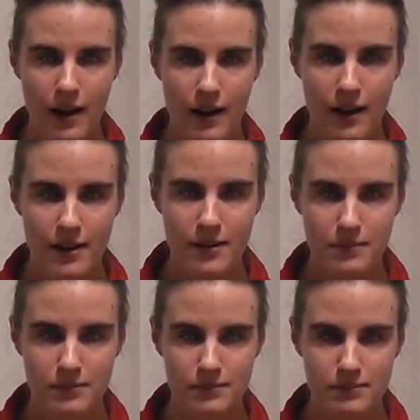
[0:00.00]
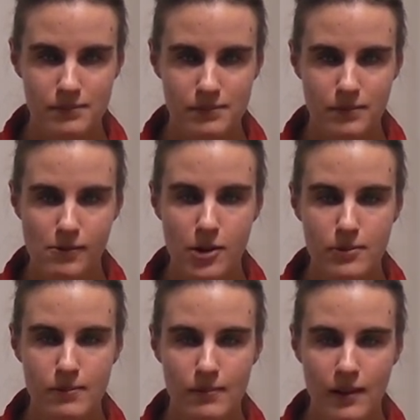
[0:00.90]
I would
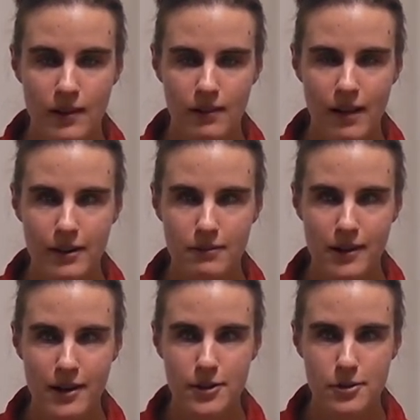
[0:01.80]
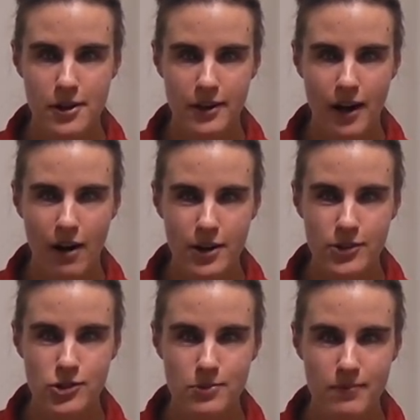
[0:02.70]
like really to
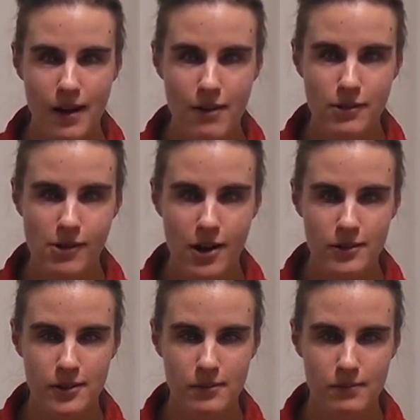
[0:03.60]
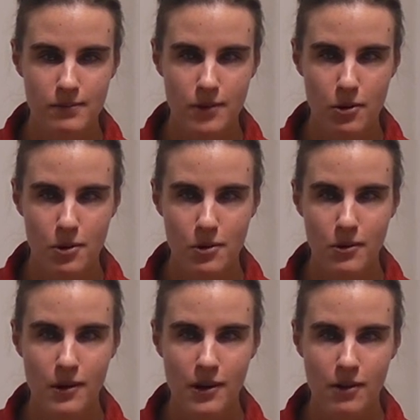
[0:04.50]
encourage everyone
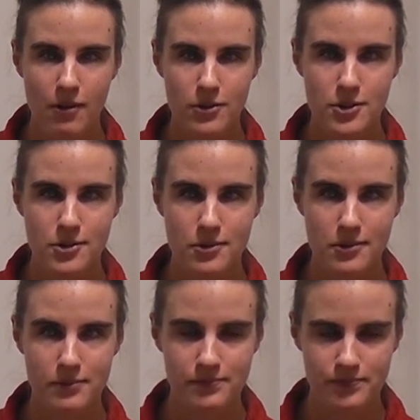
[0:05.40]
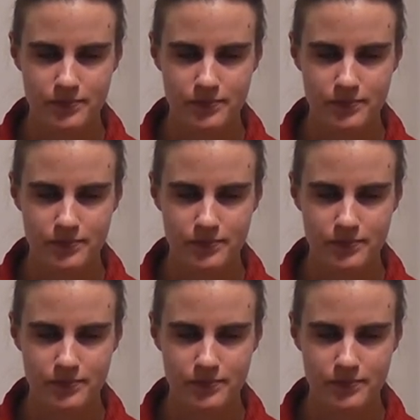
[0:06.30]
who wants to